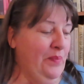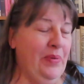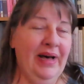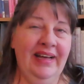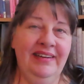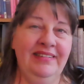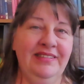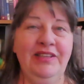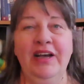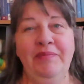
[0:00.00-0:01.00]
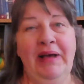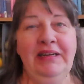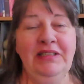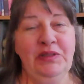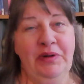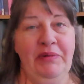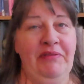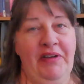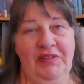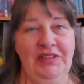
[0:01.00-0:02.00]
But Sock Madness is one of my
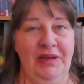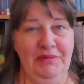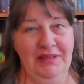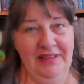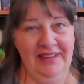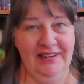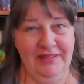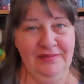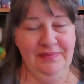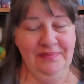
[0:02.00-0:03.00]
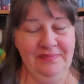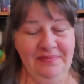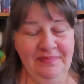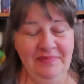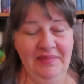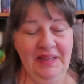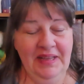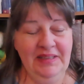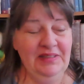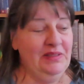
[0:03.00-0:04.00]
favorite times of the year.
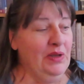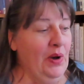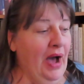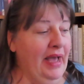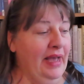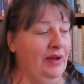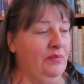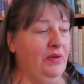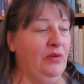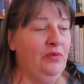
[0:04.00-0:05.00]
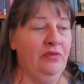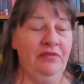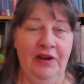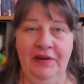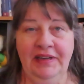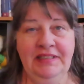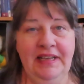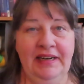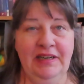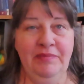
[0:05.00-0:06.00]
So I am very
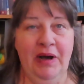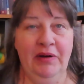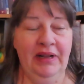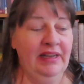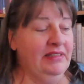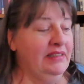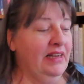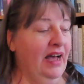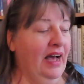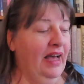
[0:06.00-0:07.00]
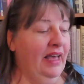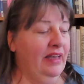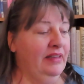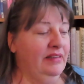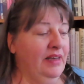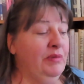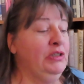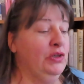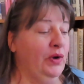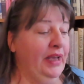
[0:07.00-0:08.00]
excited about it. I am
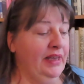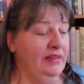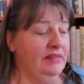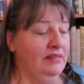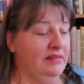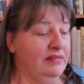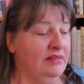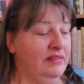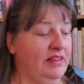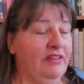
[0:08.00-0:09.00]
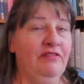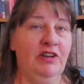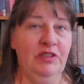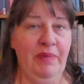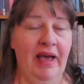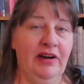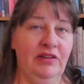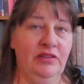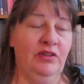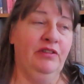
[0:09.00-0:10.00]
enjoying the first
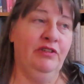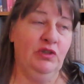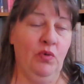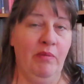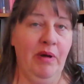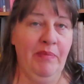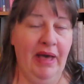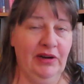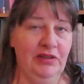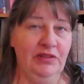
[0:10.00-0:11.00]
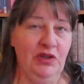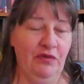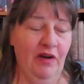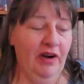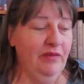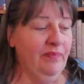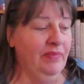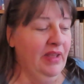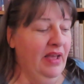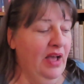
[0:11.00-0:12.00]
pattern, or the first warm-up pattern so far.
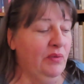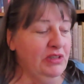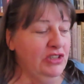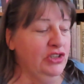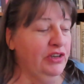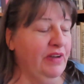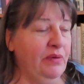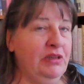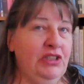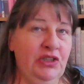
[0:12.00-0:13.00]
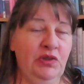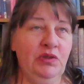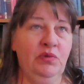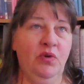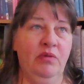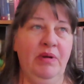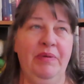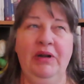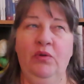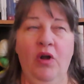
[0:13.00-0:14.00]
I wasn't sure if I would do the warm-up.
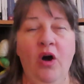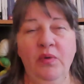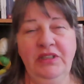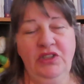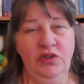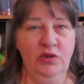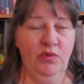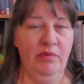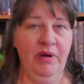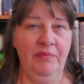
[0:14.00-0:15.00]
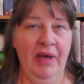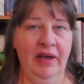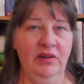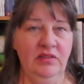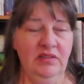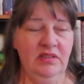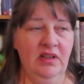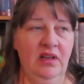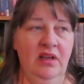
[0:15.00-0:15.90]
I don't always do the warm-up patterns,